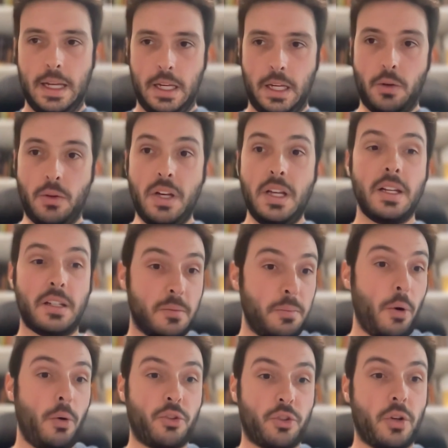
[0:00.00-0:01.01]
You need
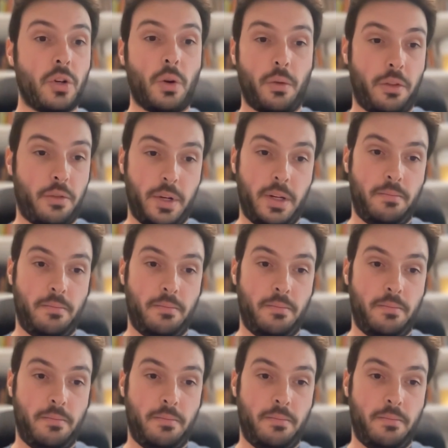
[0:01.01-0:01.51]
exposure in all 3.